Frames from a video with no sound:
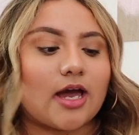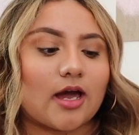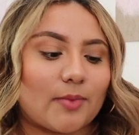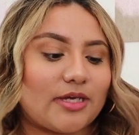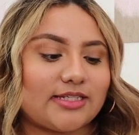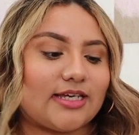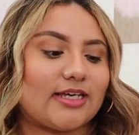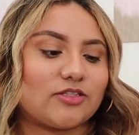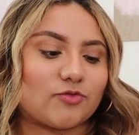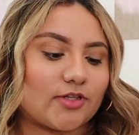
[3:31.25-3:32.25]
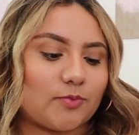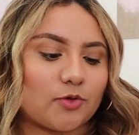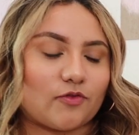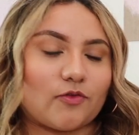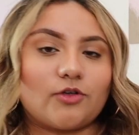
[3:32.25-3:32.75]
amazing. It's really
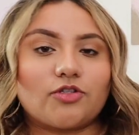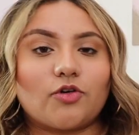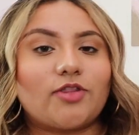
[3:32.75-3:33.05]
beautiful. So